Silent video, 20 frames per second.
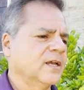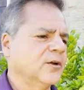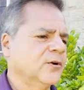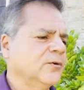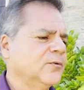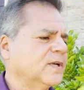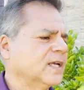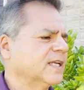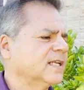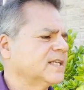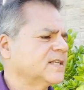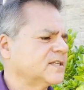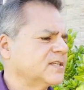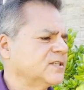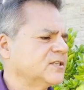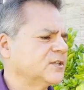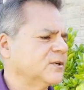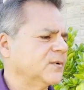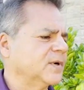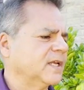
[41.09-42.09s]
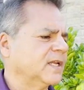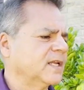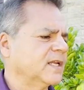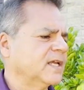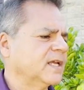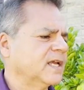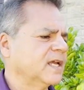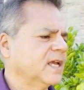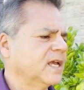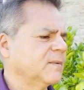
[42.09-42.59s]
Who can listen to it?"
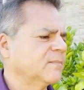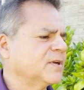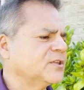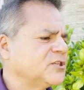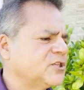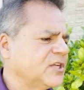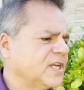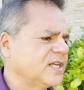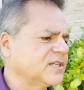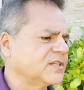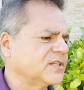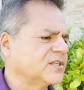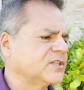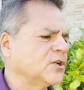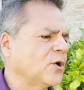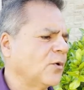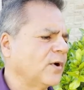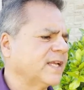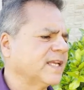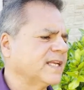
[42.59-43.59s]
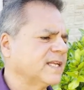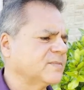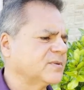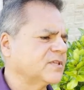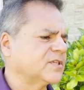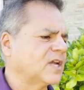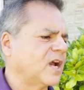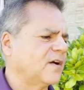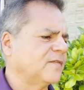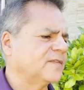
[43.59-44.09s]
But Jesus, knowing in
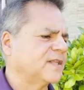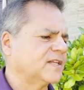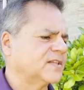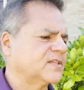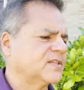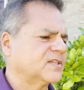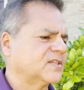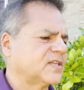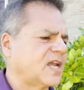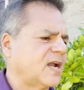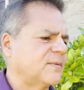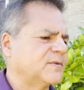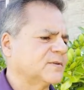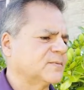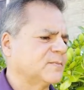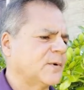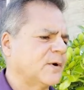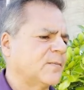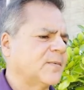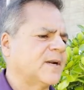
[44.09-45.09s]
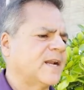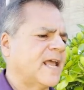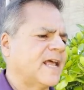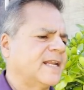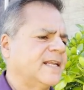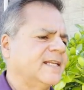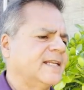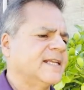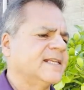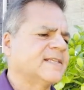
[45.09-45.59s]
himself that his disciples murmured at
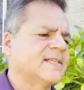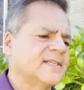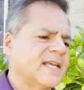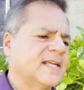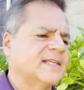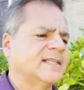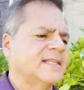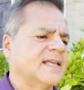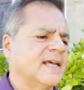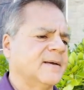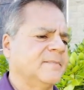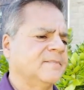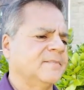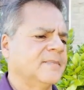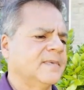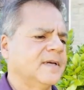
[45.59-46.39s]
it, said to them,